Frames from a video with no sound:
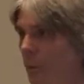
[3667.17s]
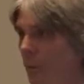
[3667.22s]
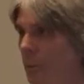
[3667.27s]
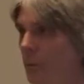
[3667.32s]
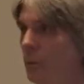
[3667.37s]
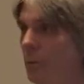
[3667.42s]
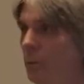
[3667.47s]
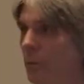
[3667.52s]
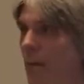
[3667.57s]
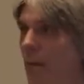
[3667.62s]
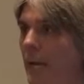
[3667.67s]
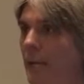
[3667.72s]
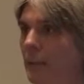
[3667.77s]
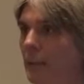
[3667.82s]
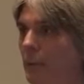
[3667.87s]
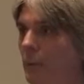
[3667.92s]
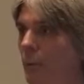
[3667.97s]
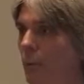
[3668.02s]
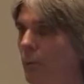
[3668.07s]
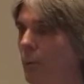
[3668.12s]
who you like,
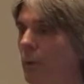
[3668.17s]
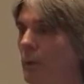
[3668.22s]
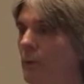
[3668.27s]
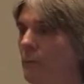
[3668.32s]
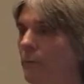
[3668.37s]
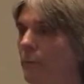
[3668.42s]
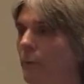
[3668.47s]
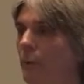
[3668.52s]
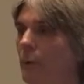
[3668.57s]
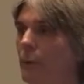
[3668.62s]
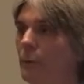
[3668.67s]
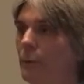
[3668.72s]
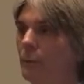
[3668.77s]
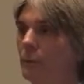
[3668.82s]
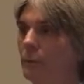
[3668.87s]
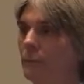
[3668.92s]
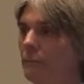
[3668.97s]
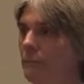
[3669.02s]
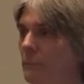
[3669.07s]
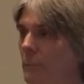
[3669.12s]
who are working for you,
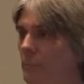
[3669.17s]
and